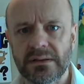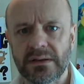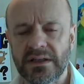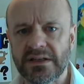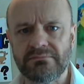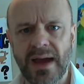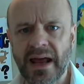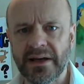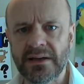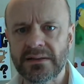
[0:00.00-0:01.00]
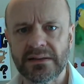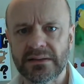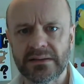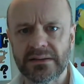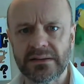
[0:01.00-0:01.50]
Doesn't matter.
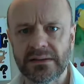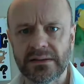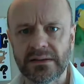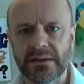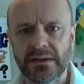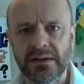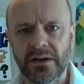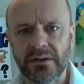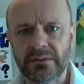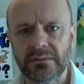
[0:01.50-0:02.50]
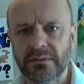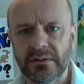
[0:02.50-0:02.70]
You know,